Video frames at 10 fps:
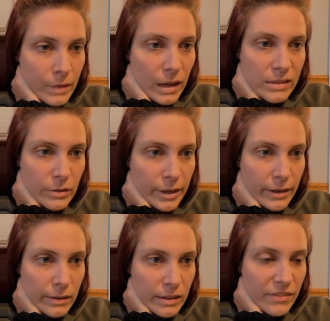That's okay.
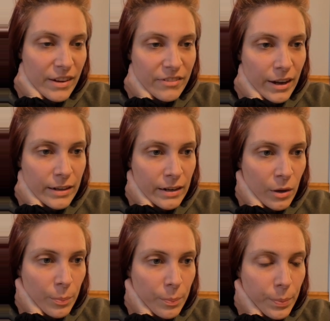If I find it,
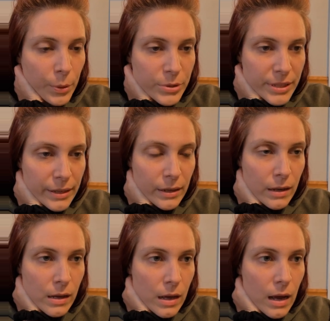I'll post it.
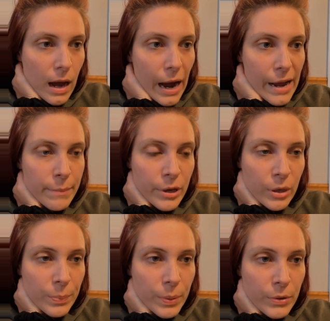I am going to
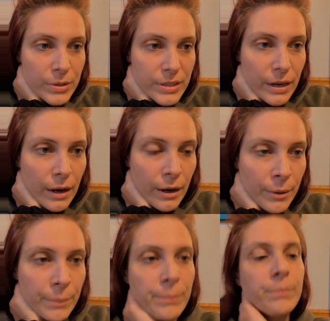post
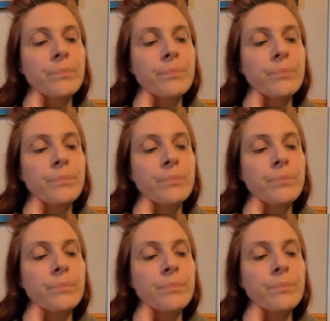a